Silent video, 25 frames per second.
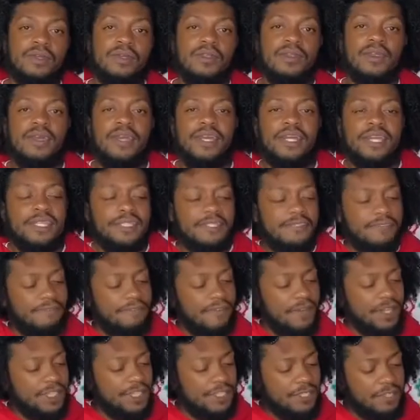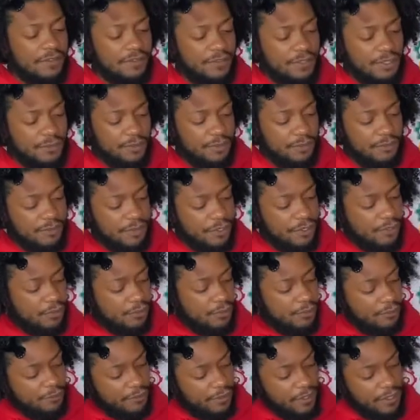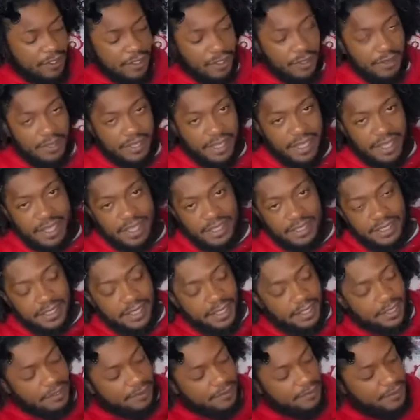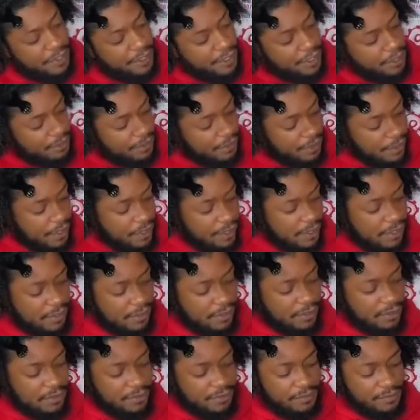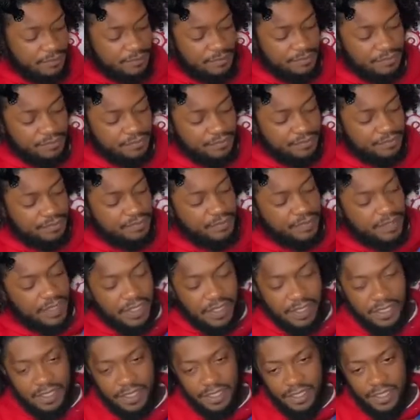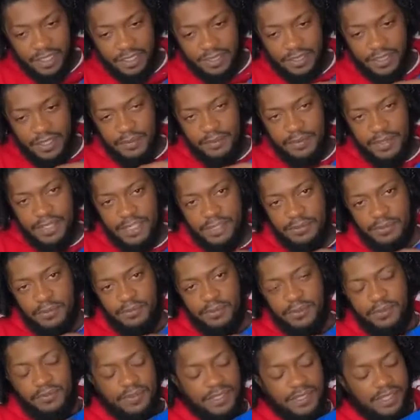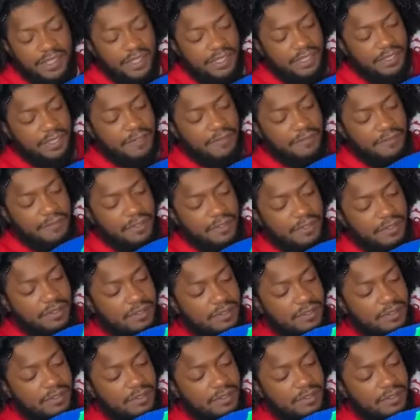And then to finish off this review, we're finna go on the inside of this shoe right here. So let me just remove this stuffing.